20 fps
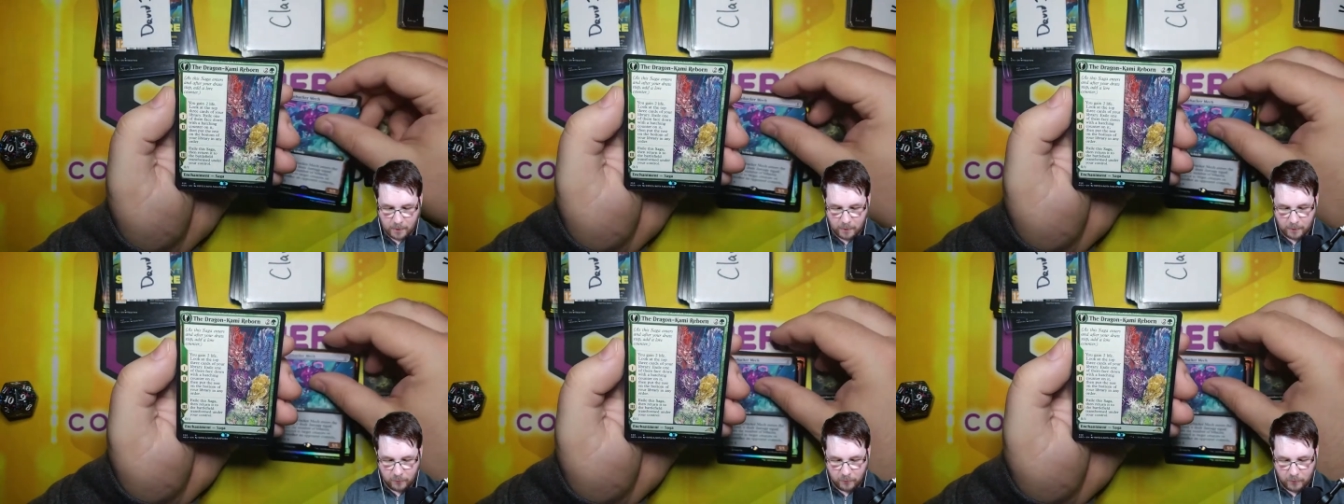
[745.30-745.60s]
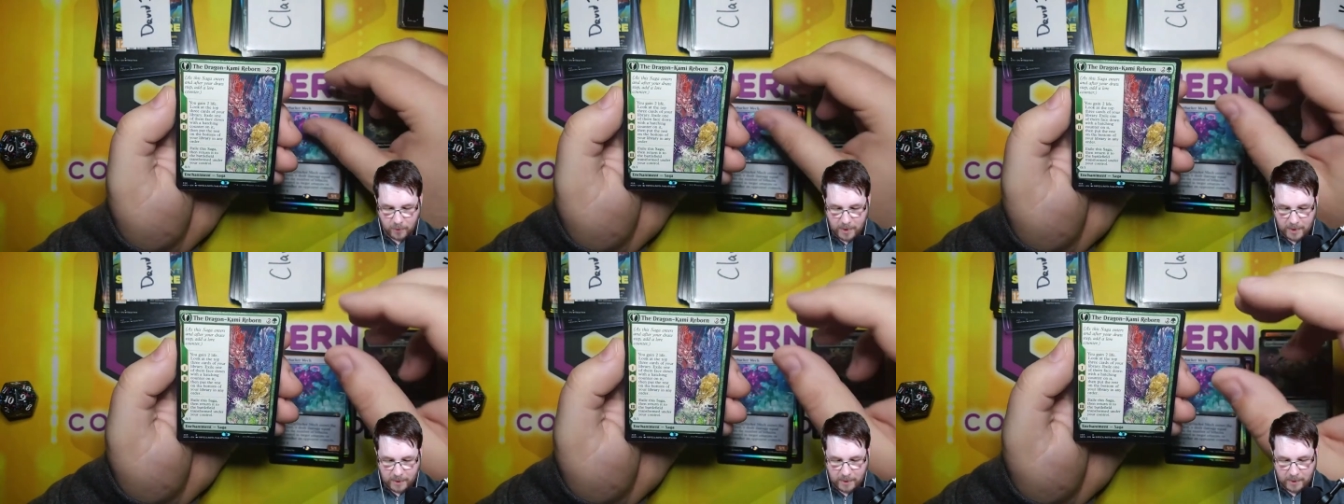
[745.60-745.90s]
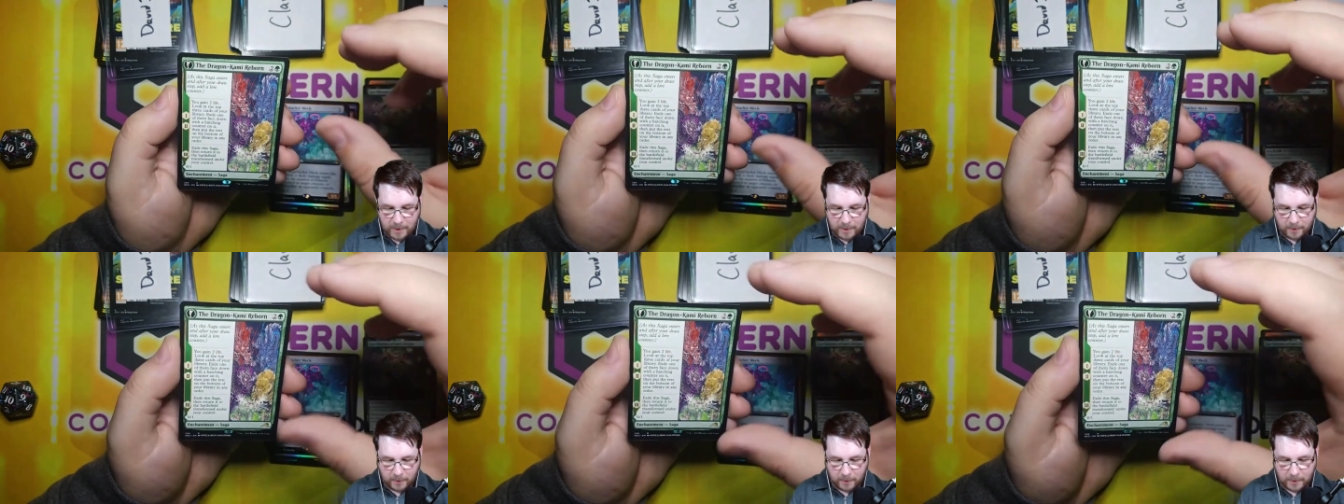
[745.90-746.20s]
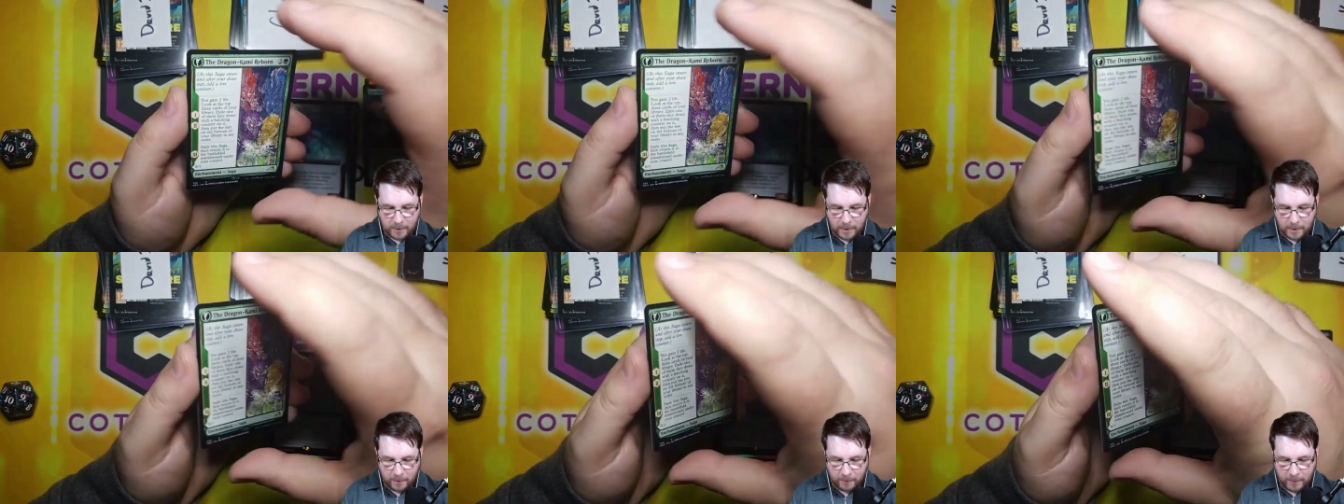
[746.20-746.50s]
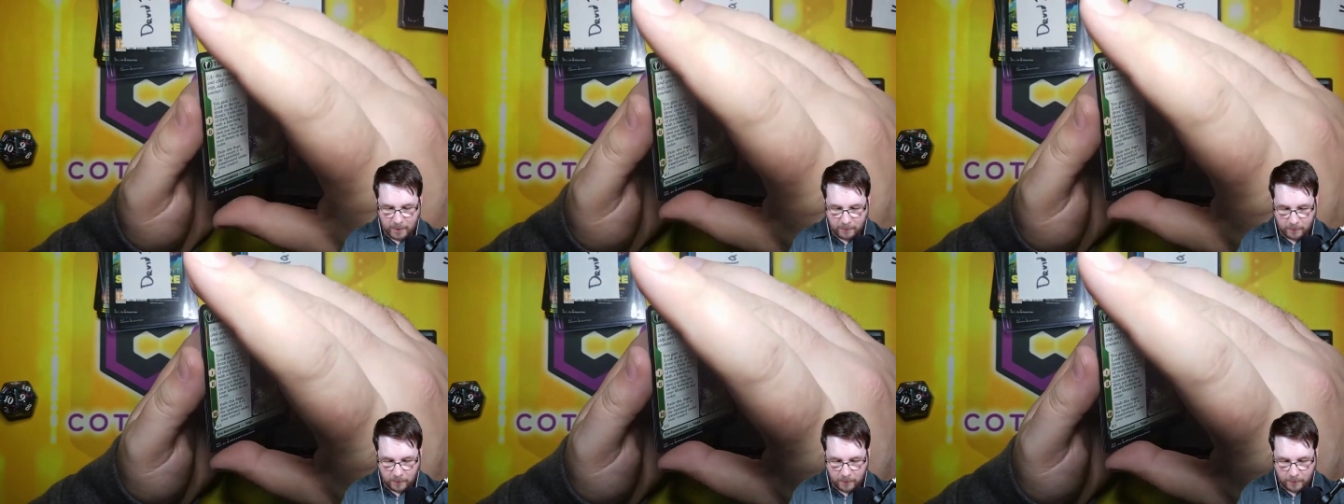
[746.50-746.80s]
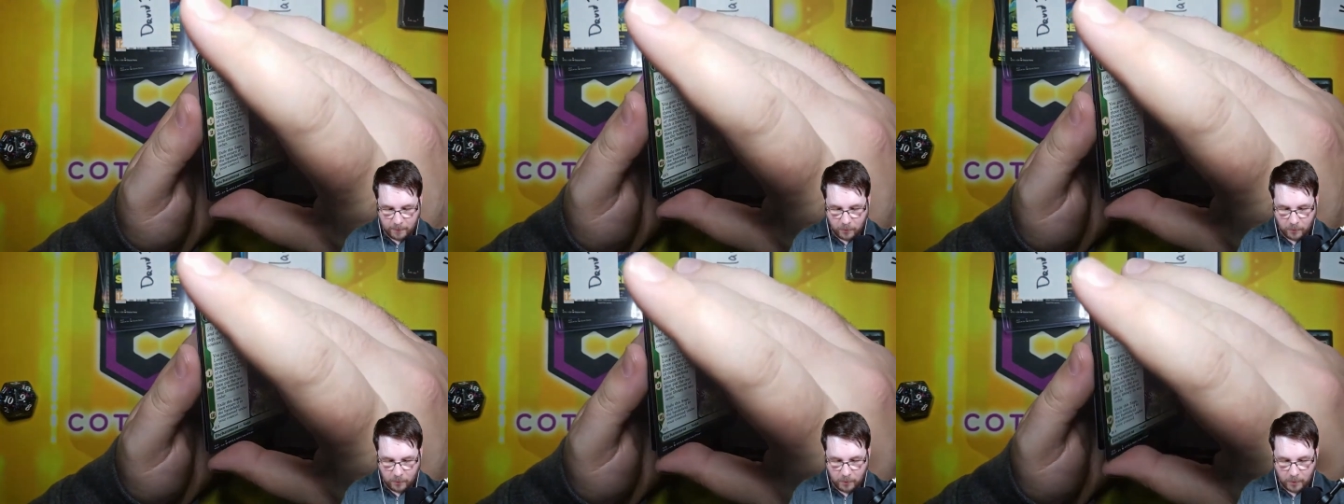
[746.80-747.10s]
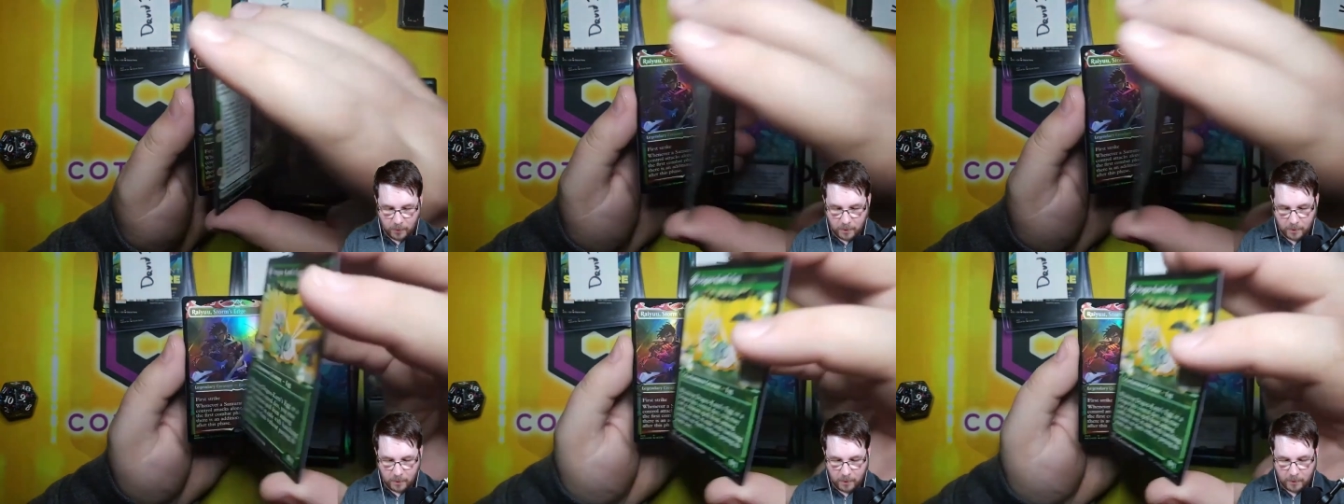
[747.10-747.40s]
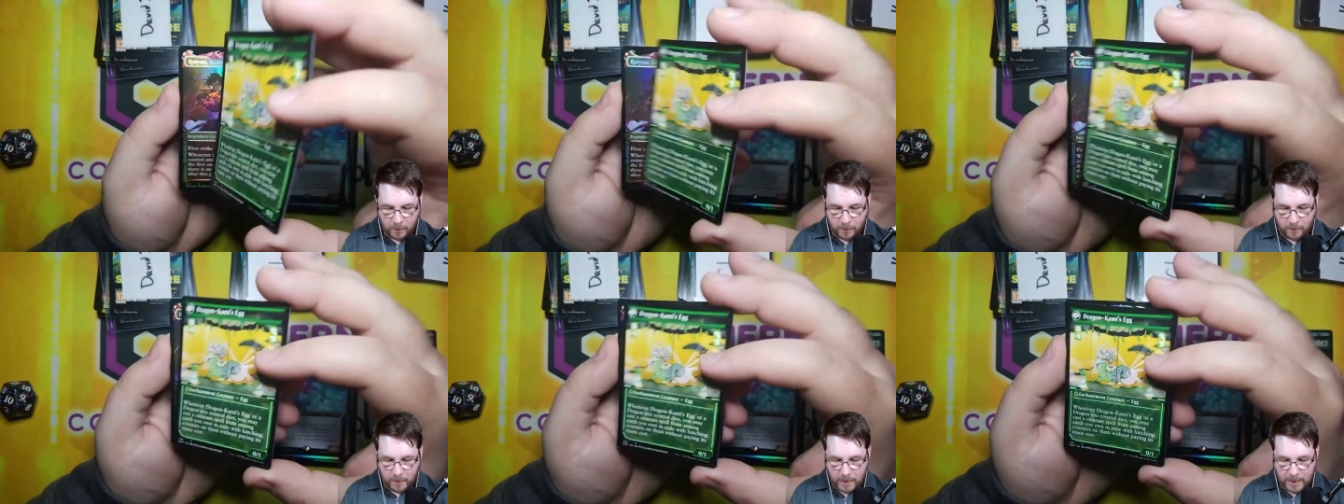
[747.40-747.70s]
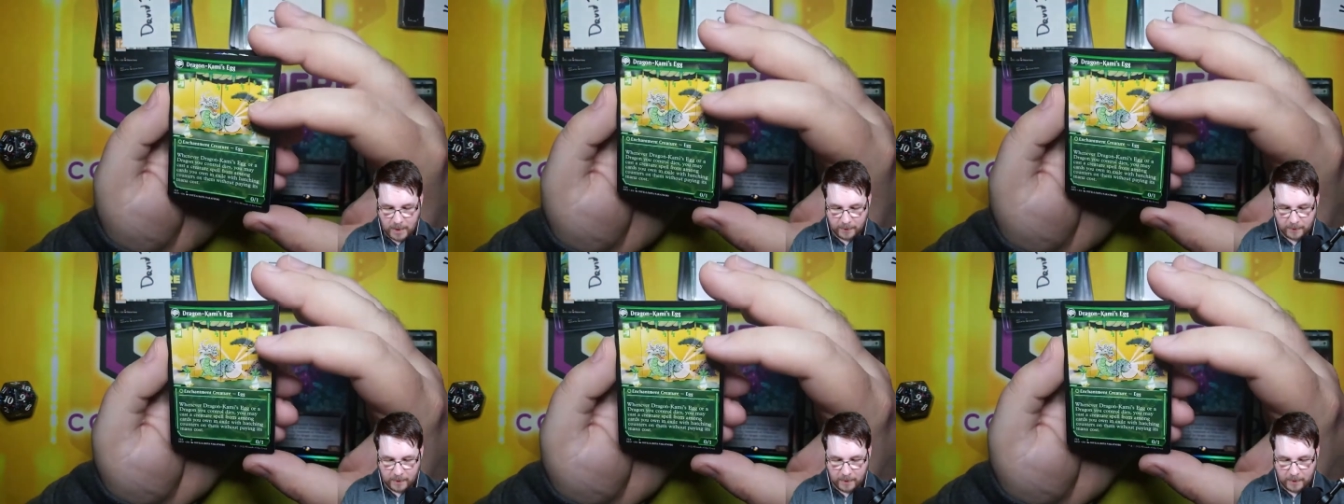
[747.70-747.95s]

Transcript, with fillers: Dragon Kami Reborn on the back.